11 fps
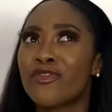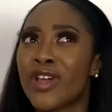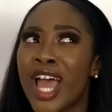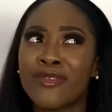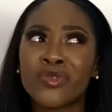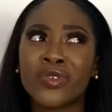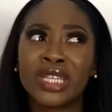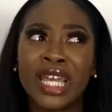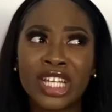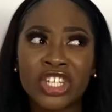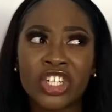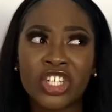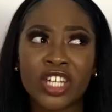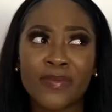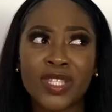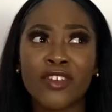having
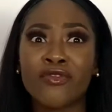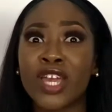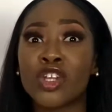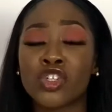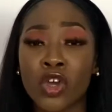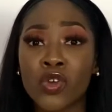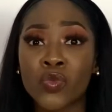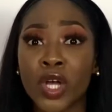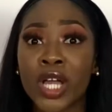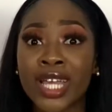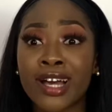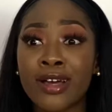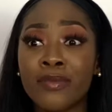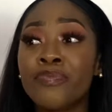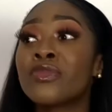relationships, if they don't work out,